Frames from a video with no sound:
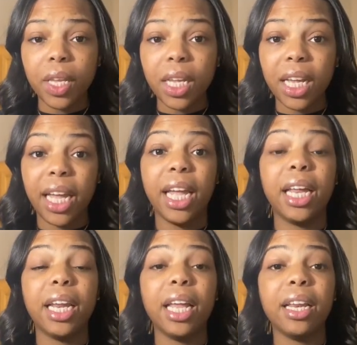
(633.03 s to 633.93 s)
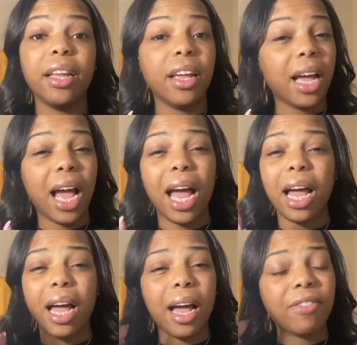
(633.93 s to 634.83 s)
and
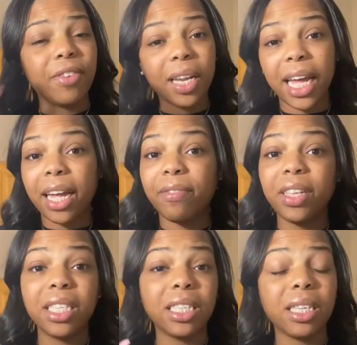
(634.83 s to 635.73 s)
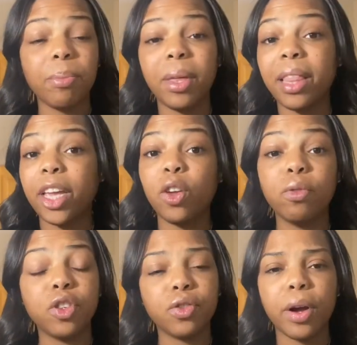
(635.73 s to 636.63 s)
I feel like if this is something that you
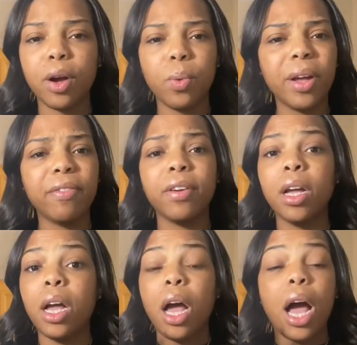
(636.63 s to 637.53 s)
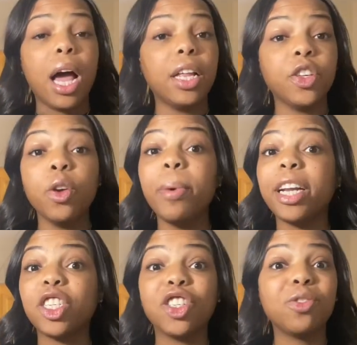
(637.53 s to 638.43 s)
struggle with, you better
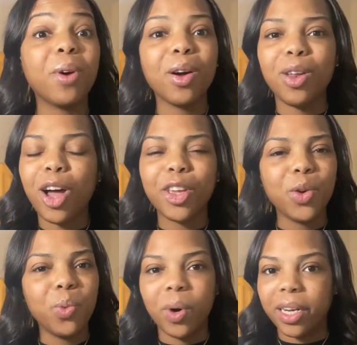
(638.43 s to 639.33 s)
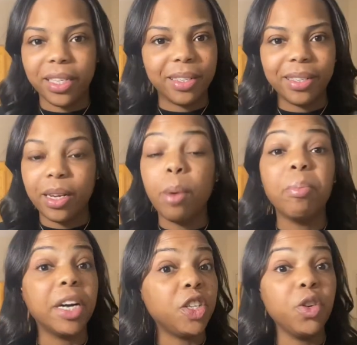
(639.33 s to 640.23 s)
struggle all you want,
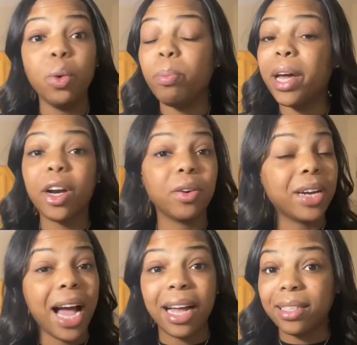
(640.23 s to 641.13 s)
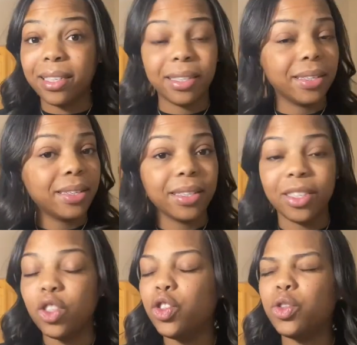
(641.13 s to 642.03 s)
but you better not.
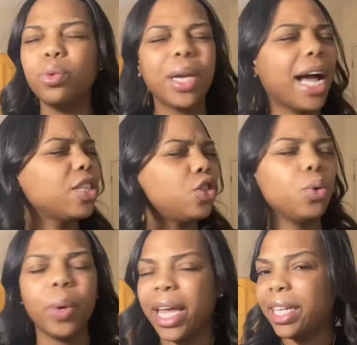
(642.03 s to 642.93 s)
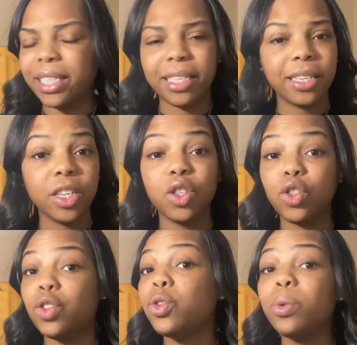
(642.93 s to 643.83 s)
Do not do it.
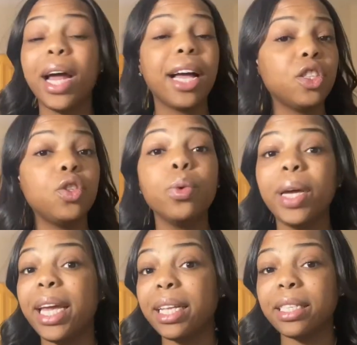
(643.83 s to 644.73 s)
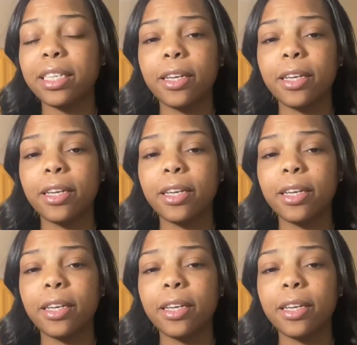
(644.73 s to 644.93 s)
Do not do it.